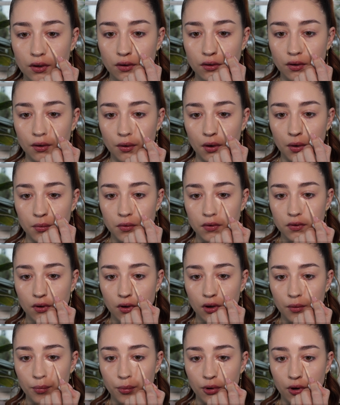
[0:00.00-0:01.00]
So I'm just
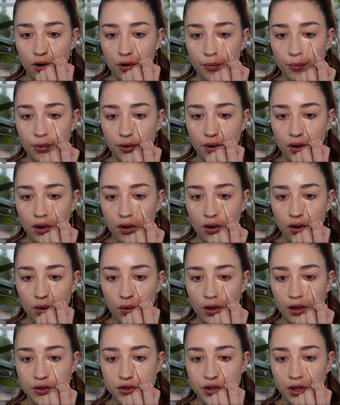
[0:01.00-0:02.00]
going to pop
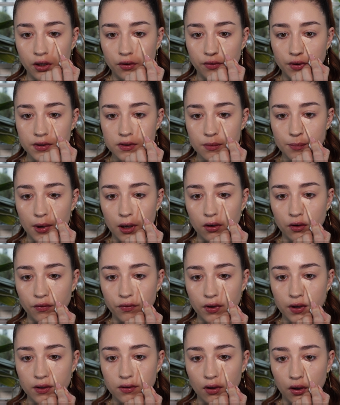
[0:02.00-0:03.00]
quite a generous amount of
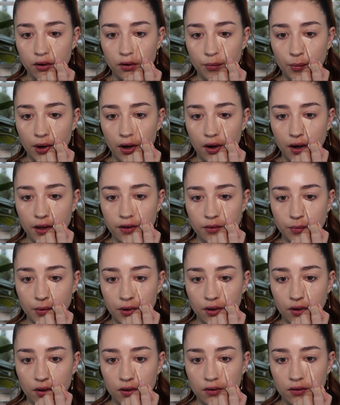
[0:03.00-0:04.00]
this under my eyes
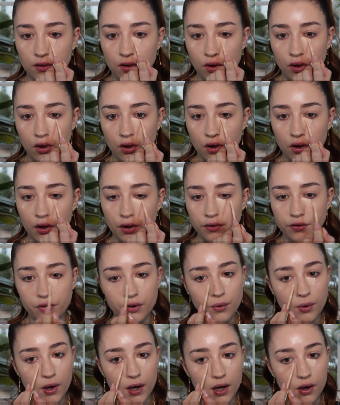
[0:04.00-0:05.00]
because I
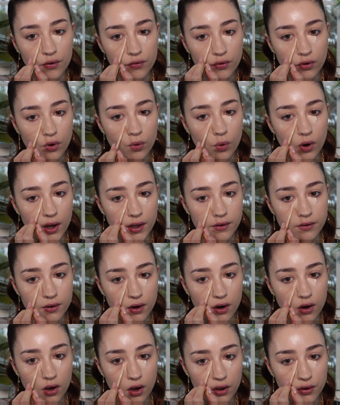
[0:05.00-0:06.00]
do have quite
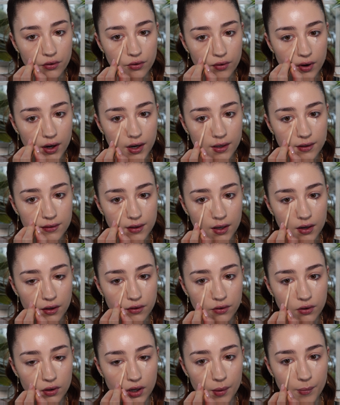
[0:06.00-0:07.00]
dark under eyes, and I
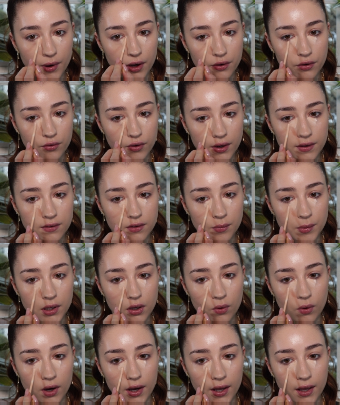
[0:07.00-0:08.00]
do like my under eyes to be
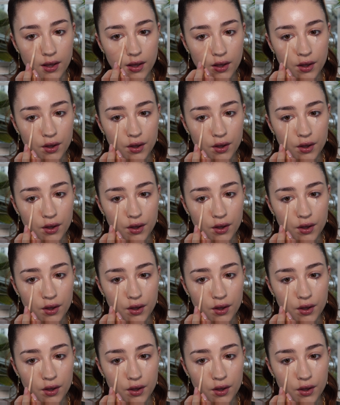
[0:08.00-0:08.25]
quite